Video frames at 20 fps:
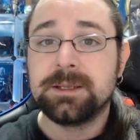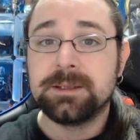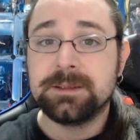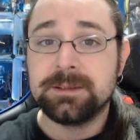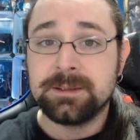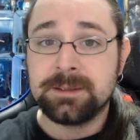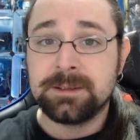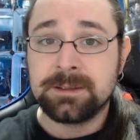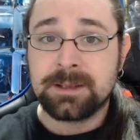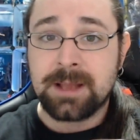
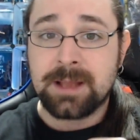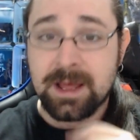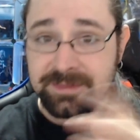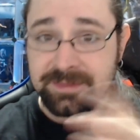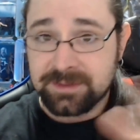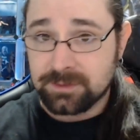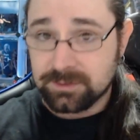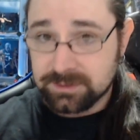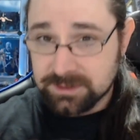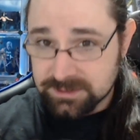
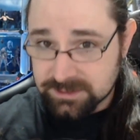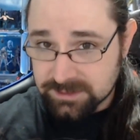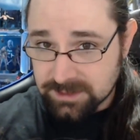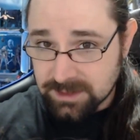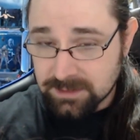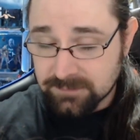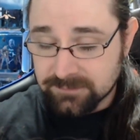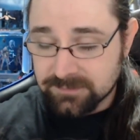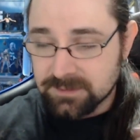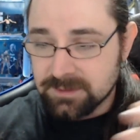Azeroth
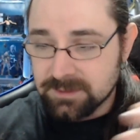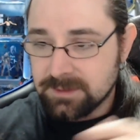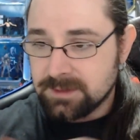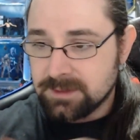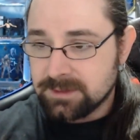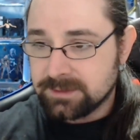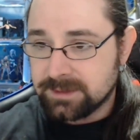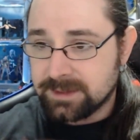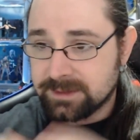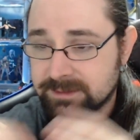itself,
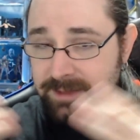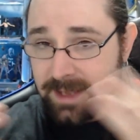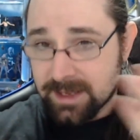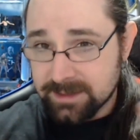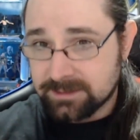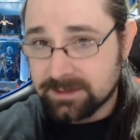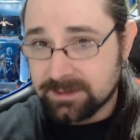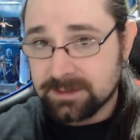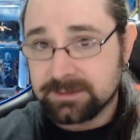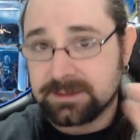the
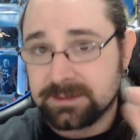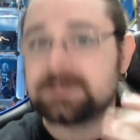Titan,